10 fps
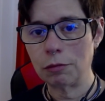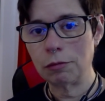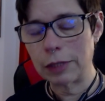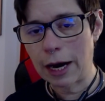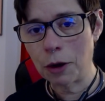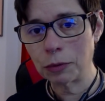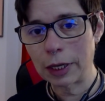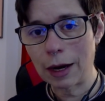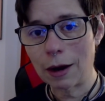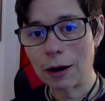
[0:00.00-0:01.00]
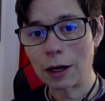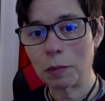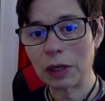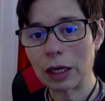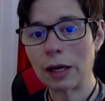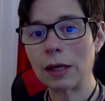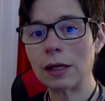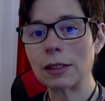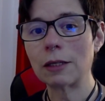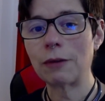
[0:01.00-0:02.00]
down they are
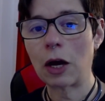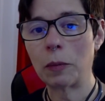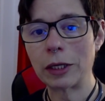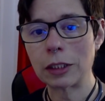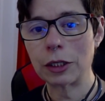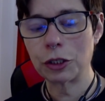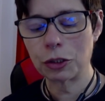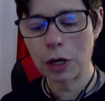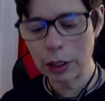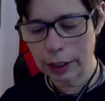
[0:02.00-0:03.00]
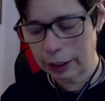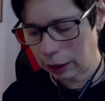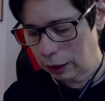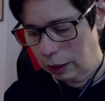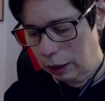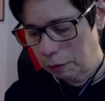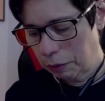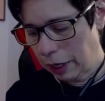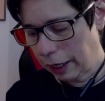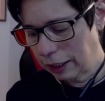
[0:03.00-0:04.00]
because of how much they're struggling.
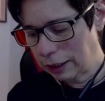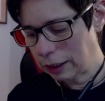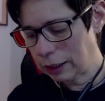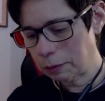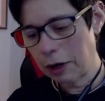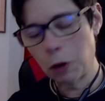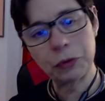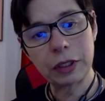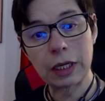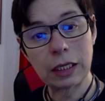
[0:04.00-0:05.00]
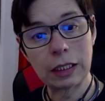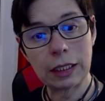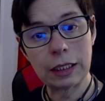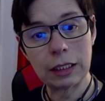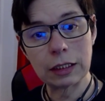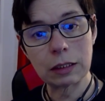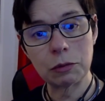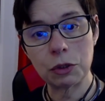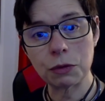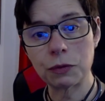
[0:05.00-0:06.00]
But I could see some help that they needed and some
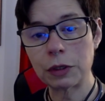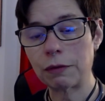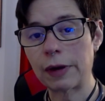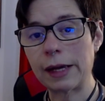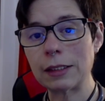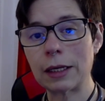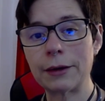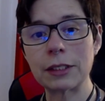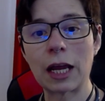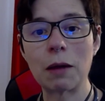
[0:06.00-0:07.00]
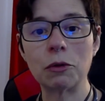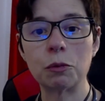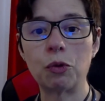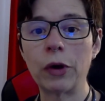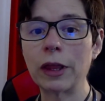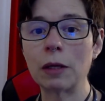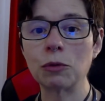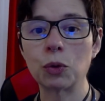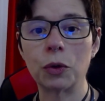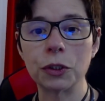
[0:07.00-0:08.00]
useful advice, and I was able to point them
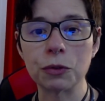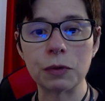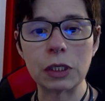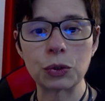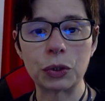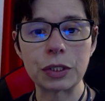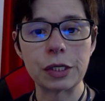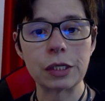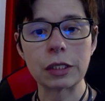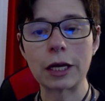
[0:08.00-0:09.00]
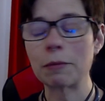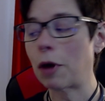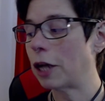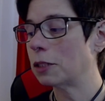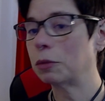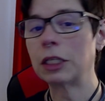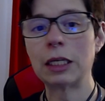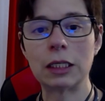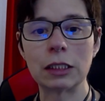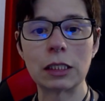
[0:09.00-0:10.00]
towards resources like possibly
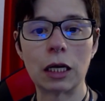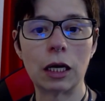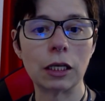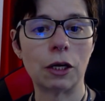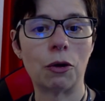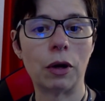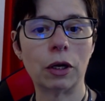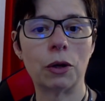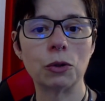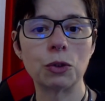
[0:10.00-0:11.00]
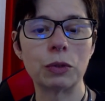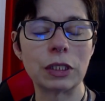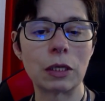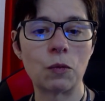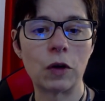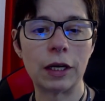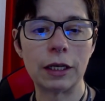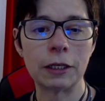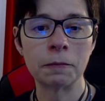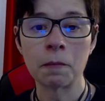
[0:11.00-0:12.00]
getting, you know, a coach with someone